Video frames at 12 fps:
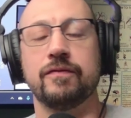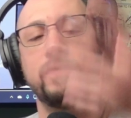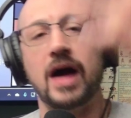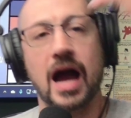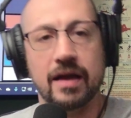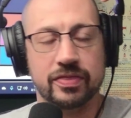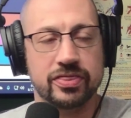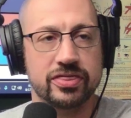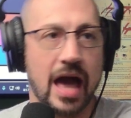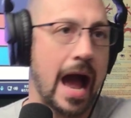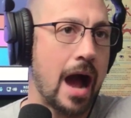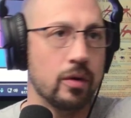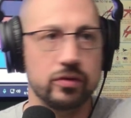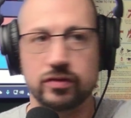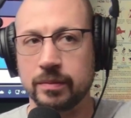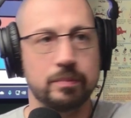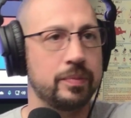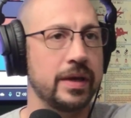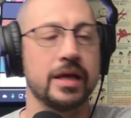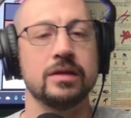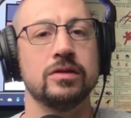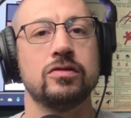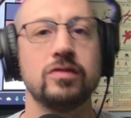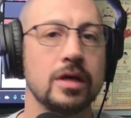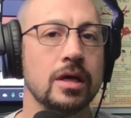5,000 bins